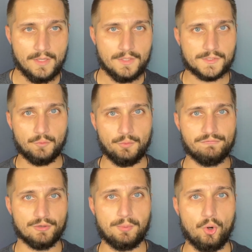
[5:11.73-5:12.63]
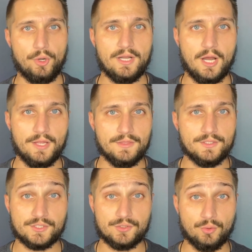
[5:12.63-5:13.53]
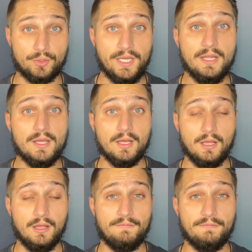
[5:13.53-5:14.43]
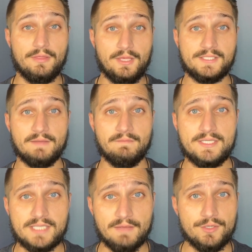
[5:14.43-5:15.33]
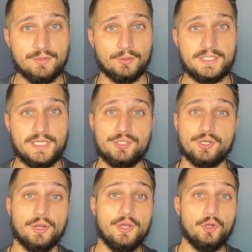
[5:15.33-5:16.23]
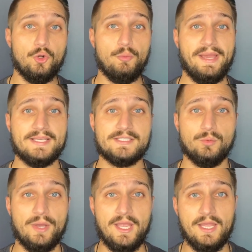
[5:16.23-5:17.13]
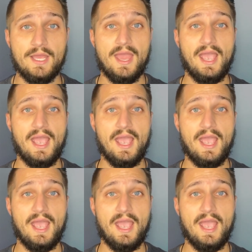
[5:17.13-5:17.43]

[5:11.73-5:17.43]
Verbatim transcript: So we've reported on the story of the 77 year old teacher who passed away